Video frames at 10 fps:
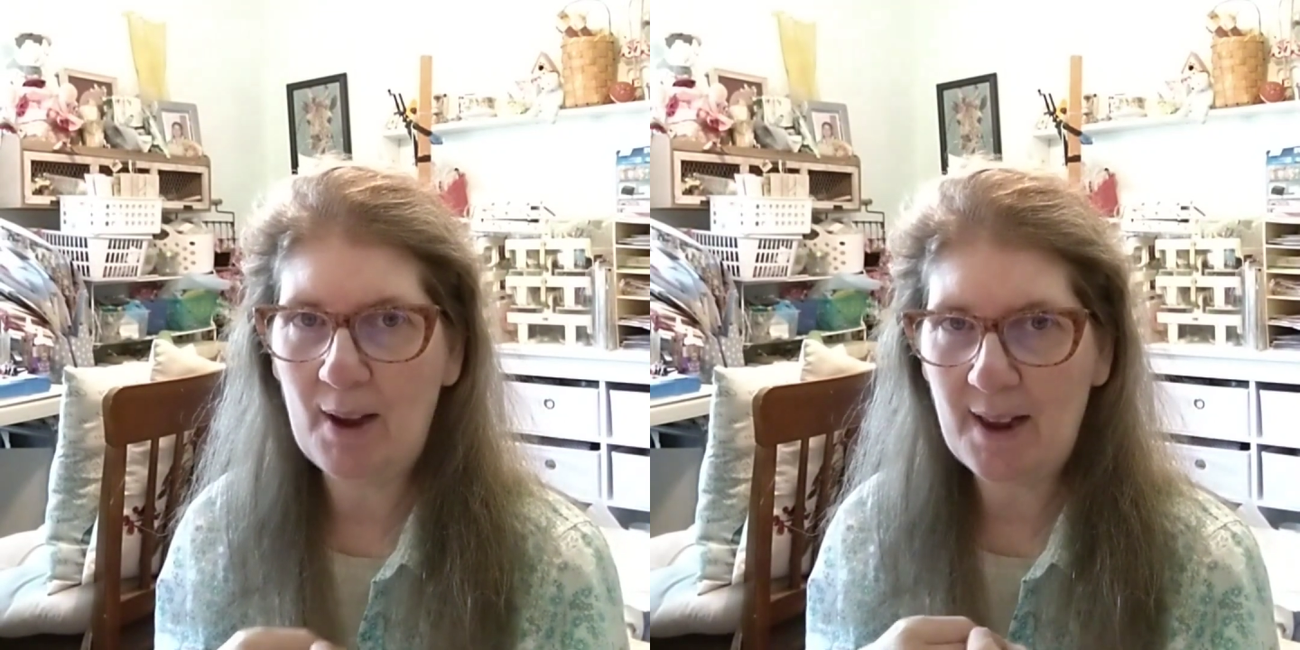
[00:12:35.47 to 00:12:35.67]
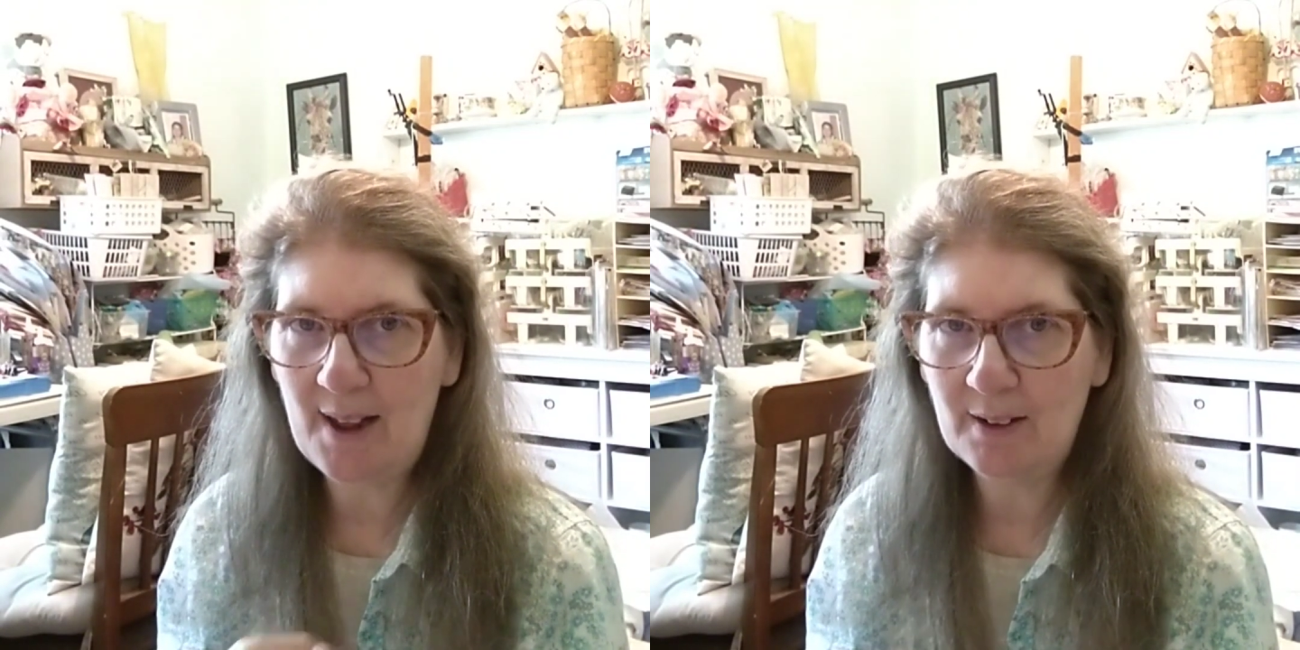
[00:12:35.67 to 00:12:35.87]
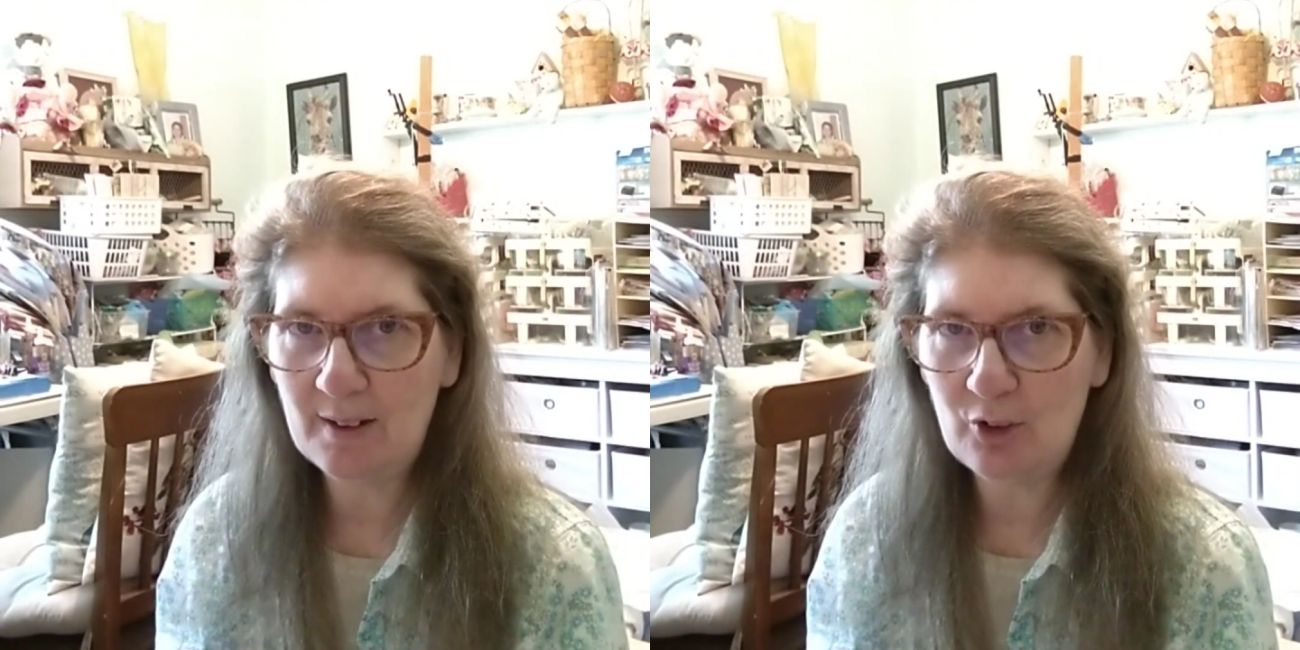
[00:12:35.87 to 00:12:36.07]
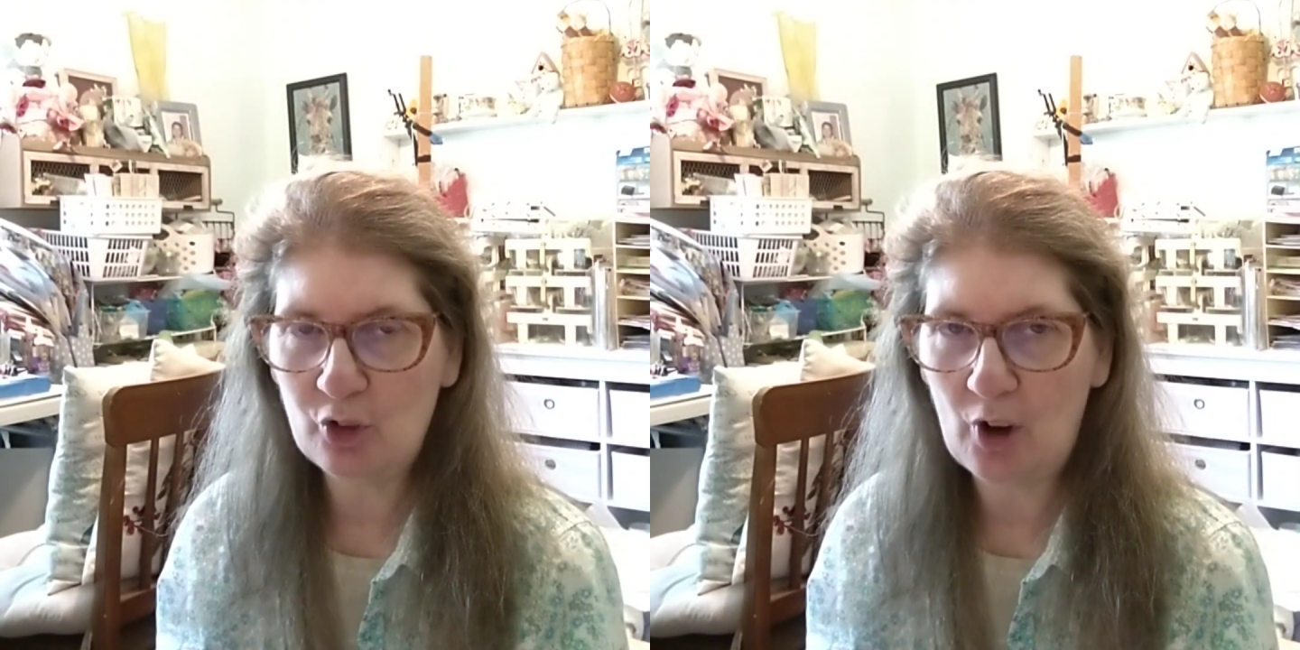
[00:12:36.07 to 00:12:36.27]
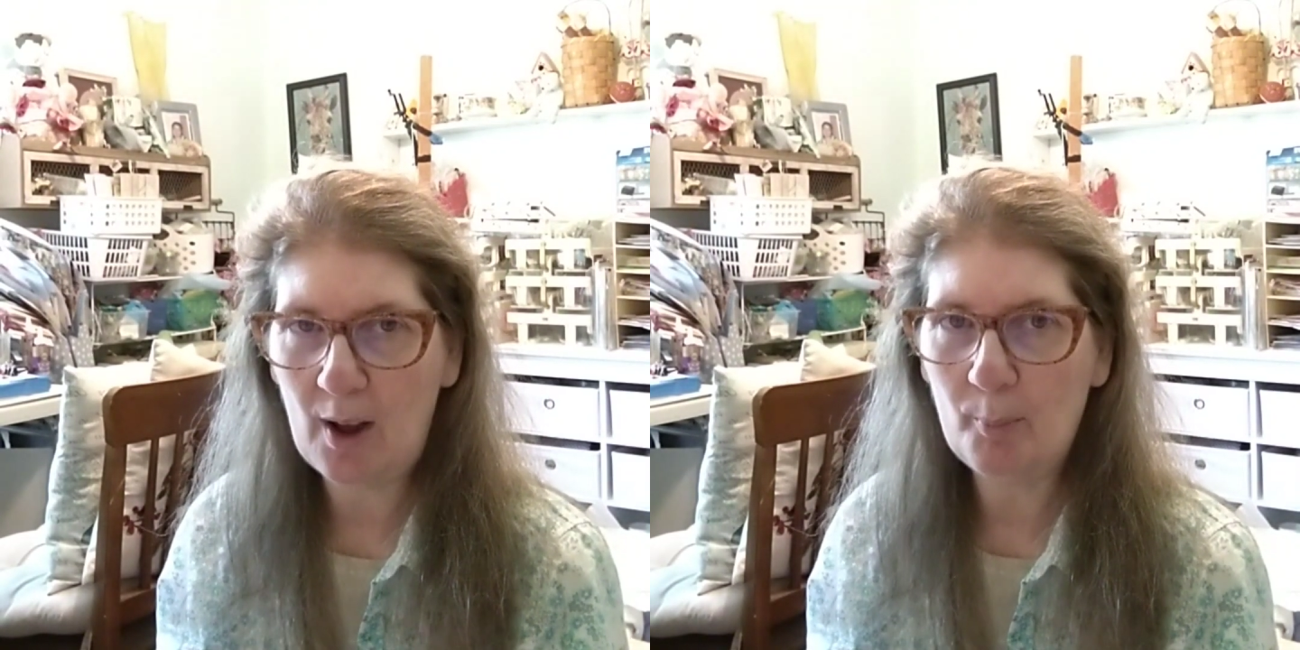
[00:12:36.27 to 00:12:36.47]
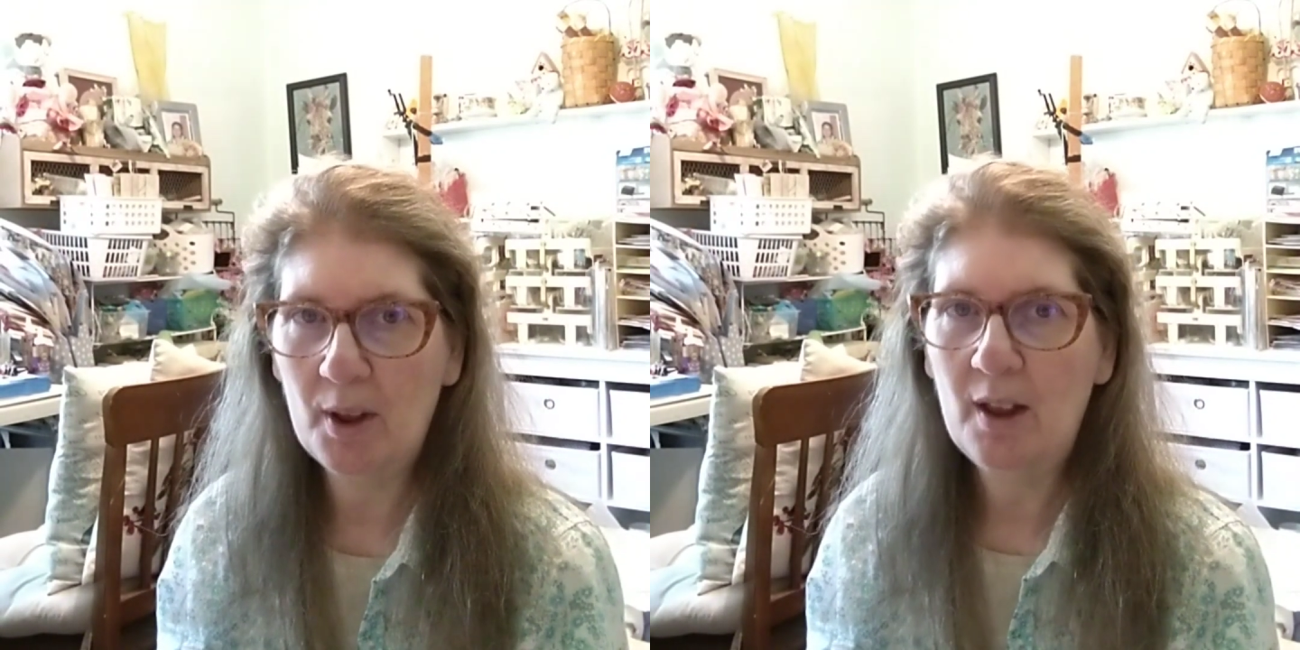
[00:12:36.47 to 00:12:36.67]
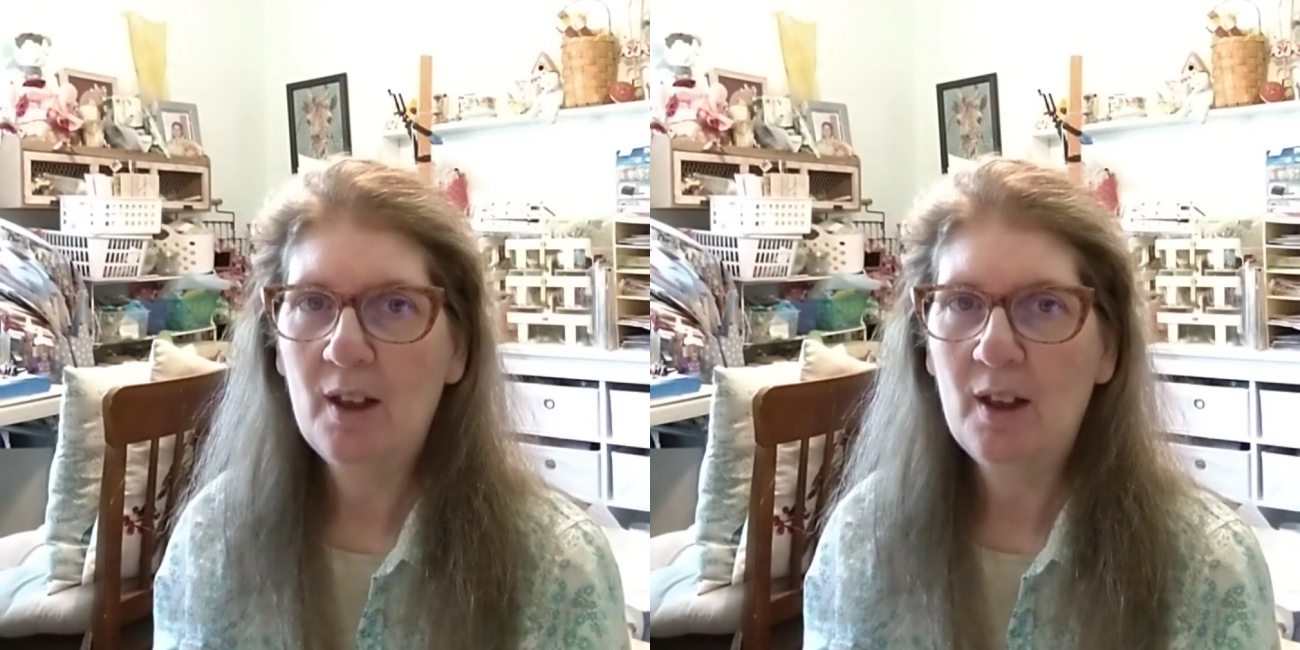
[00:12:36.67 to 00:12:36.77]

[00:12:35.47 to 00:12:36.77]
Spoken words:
my Etsy shop.